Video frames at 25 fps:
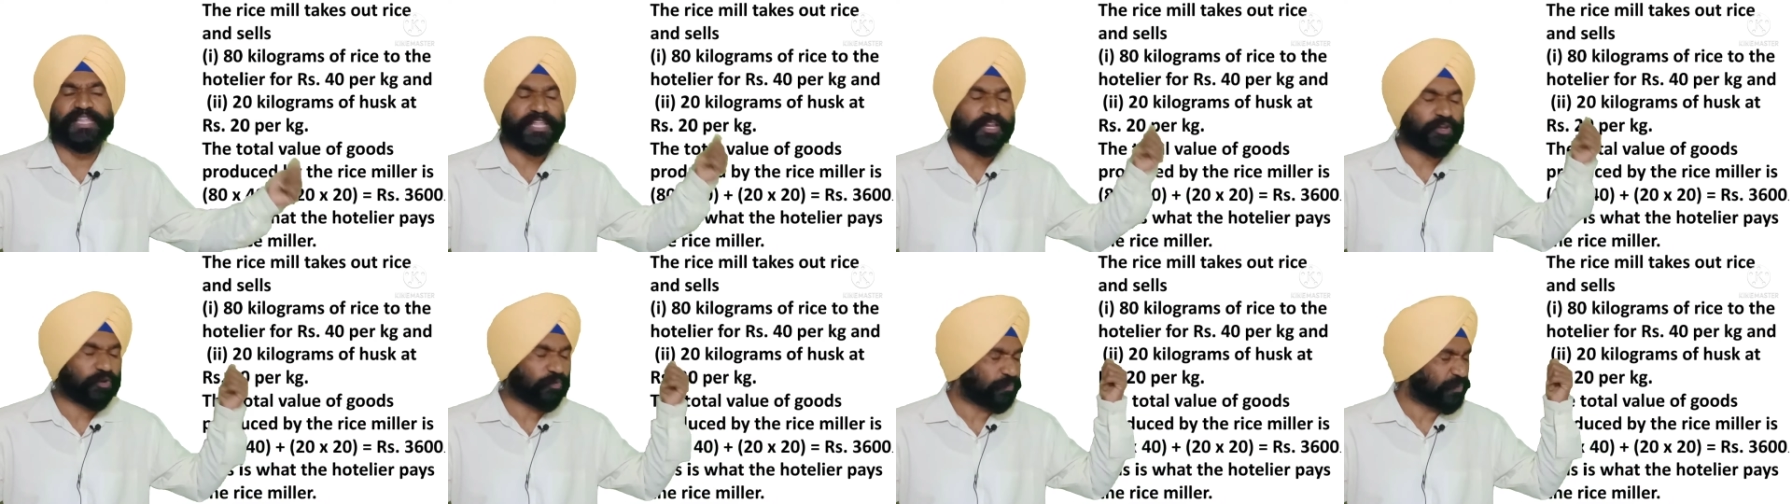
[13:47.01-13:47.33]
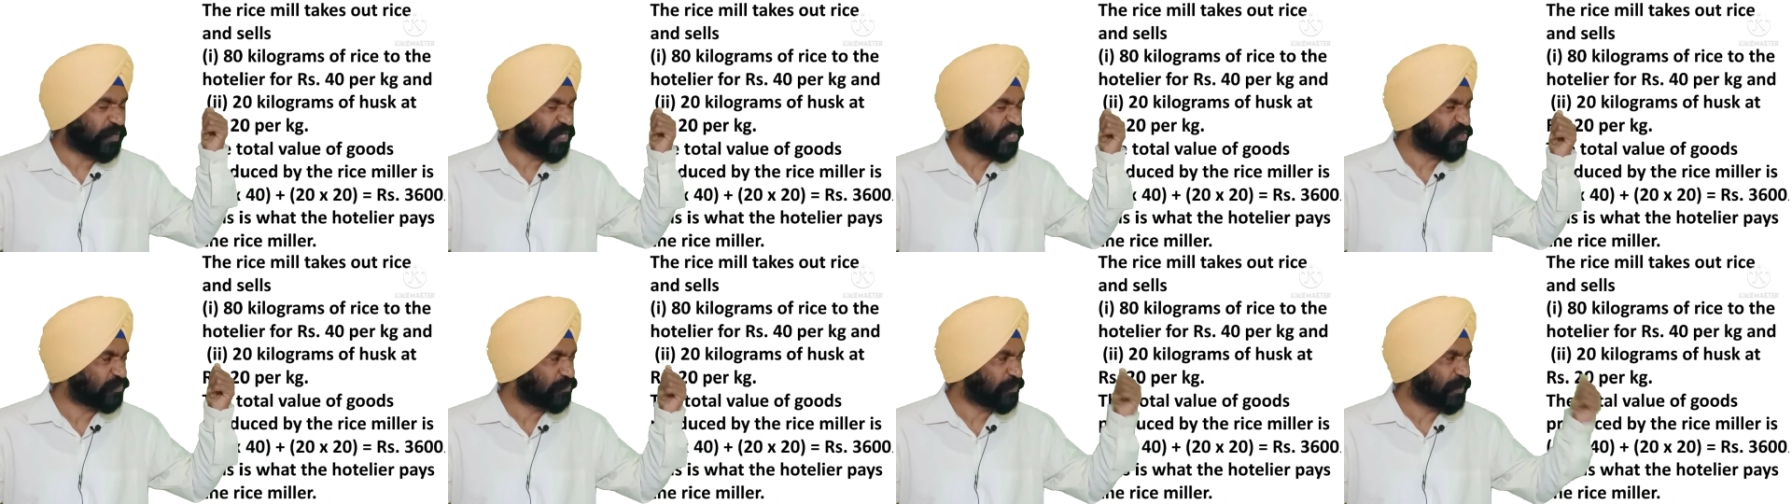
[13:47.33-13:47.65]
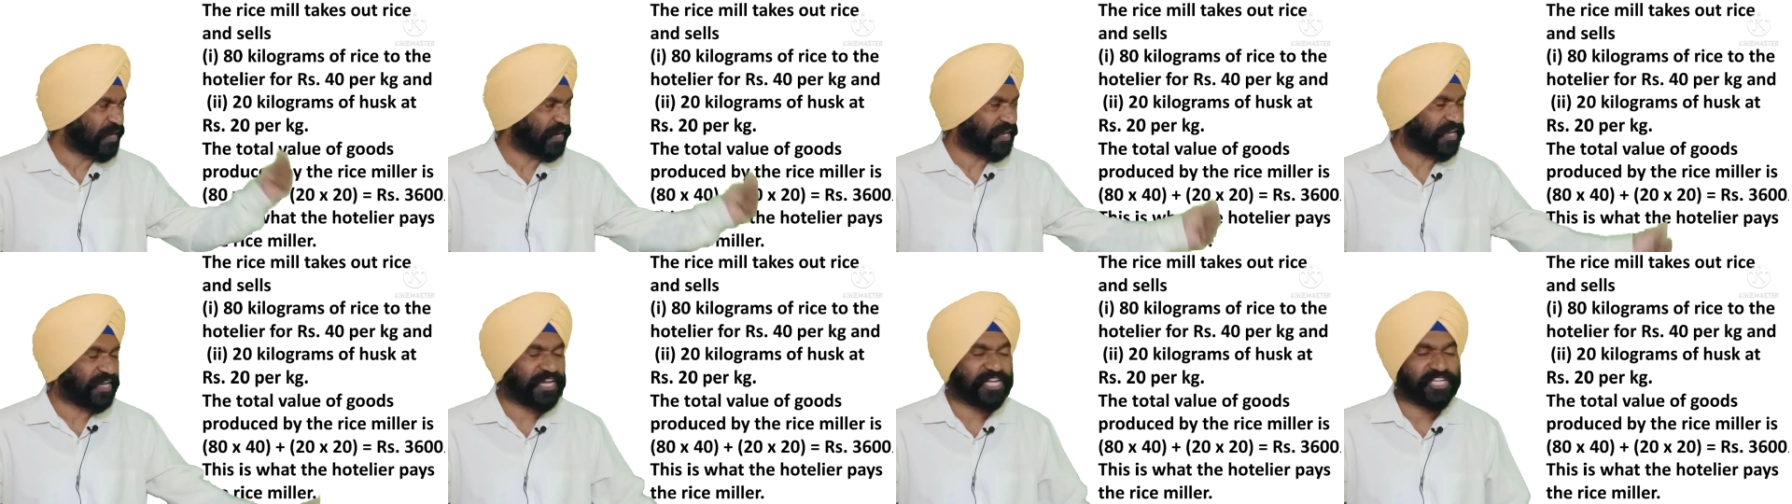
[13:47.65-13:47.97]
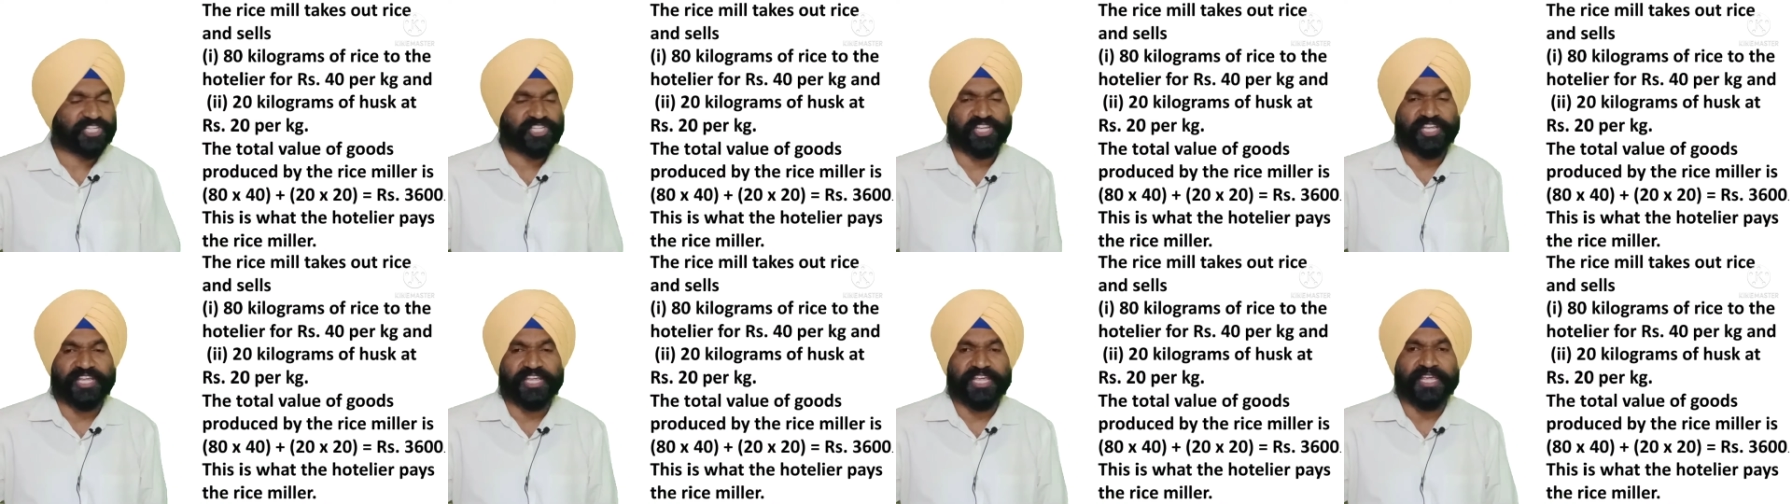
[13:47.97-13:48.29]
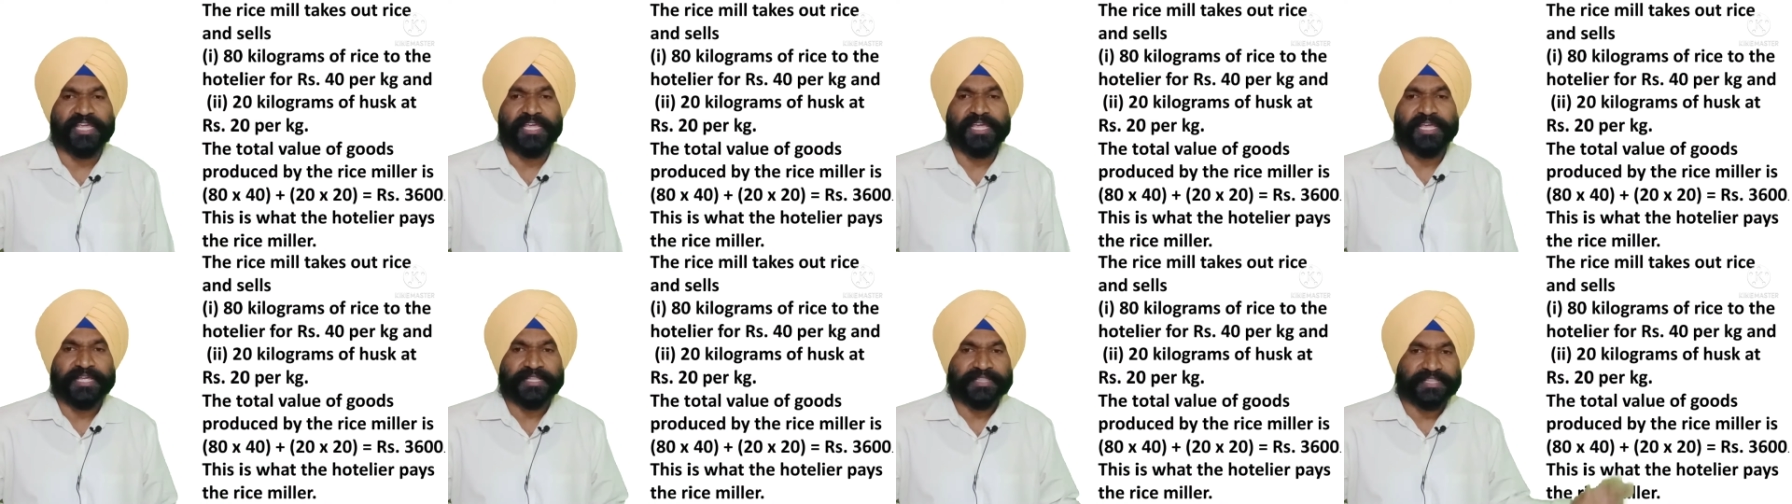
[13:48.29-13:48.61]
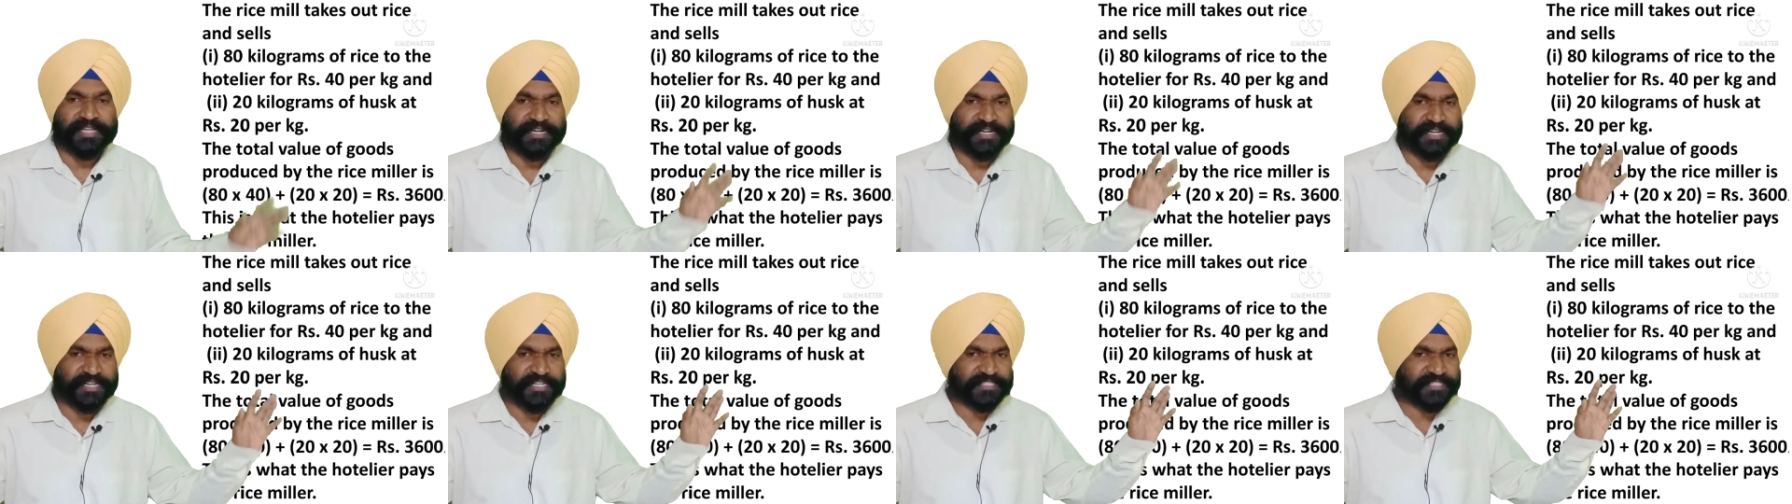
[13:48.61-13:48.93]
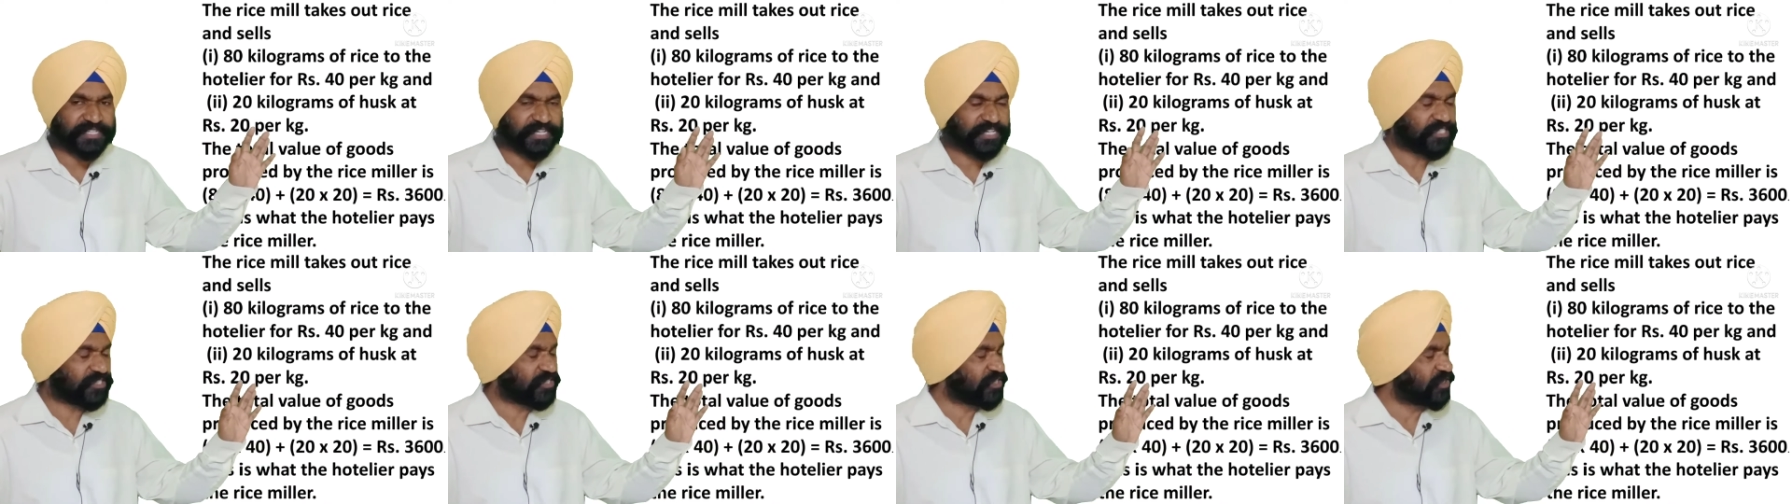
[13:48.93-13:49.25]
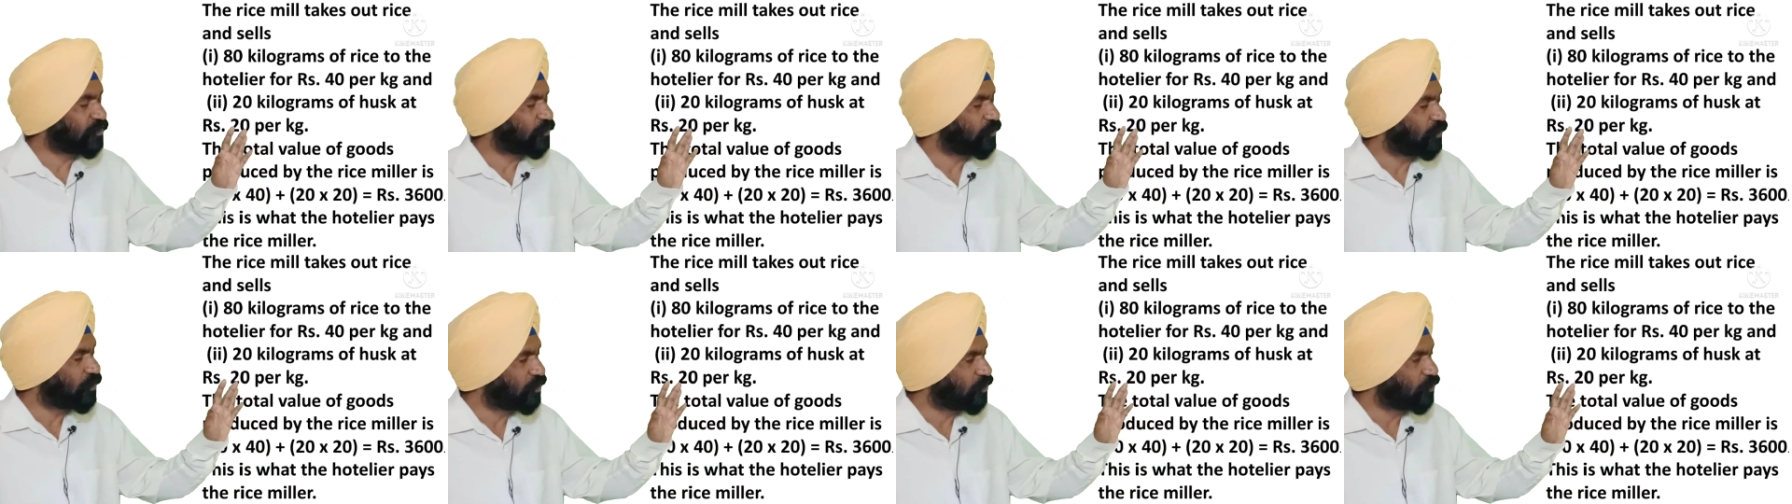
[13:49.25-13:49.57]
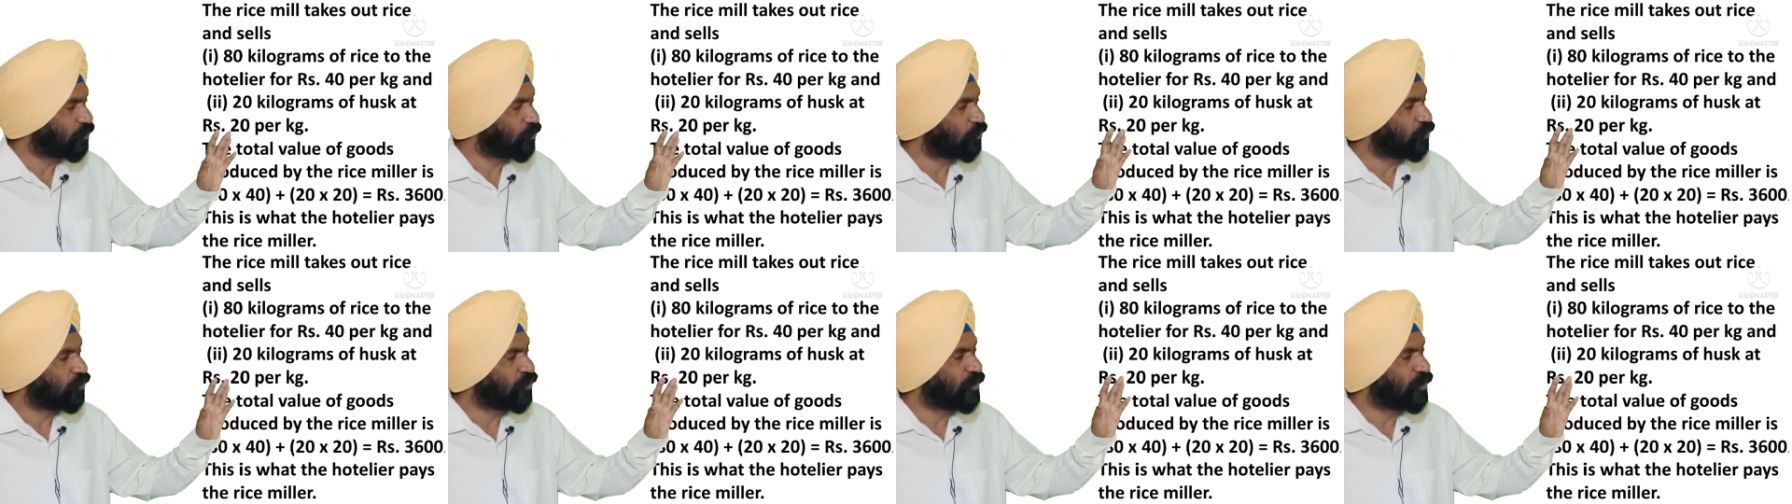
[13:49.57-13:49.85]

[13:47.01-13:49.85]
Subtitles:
rupees per kg, that is equal to